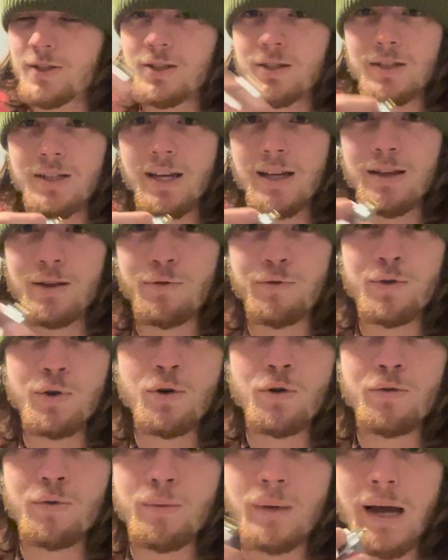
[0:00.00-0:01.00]
take the
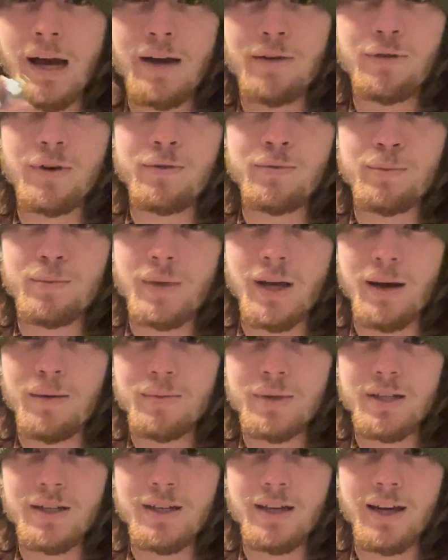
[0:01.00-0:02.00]
fuel from the half
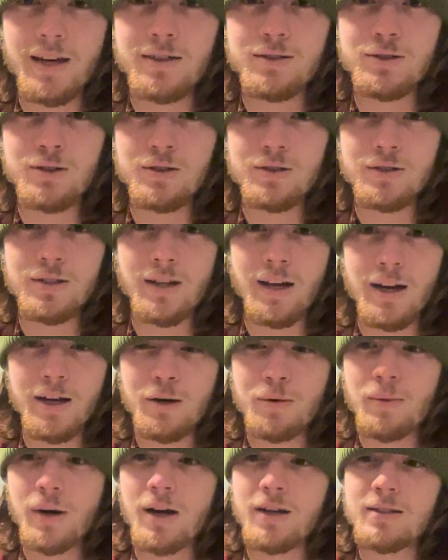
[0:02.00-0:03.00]
empty canisters in the hiker
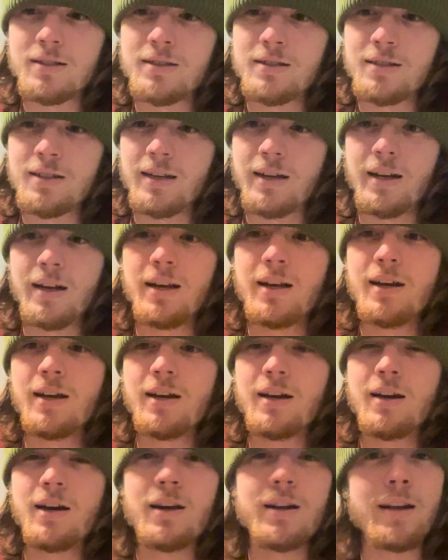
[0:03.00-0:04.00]
boxes and
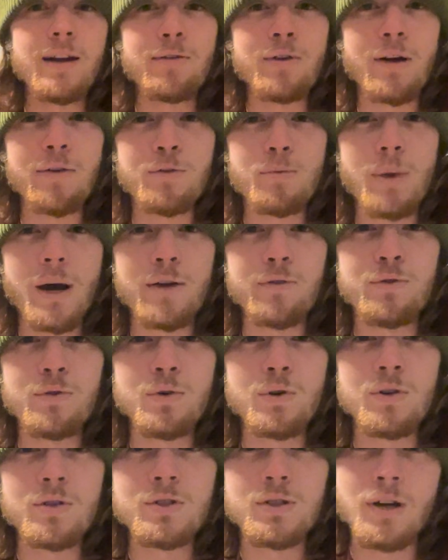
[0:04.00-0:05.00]
never have to buy
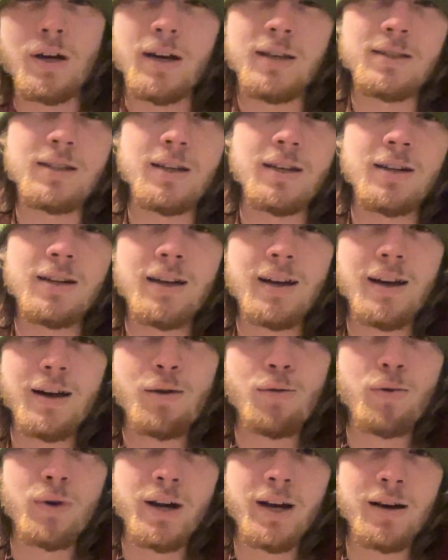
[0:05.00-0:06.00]
fuel. So I said,
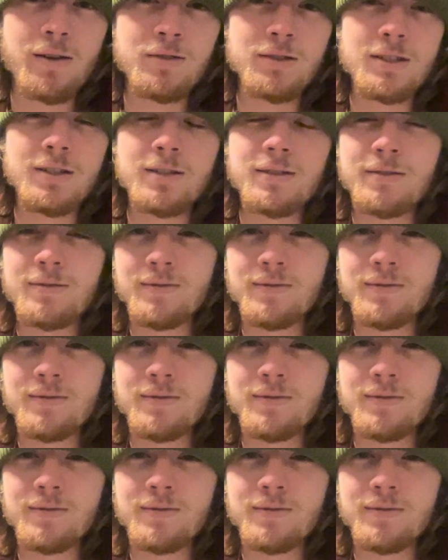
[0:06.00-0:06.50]
1 ounce.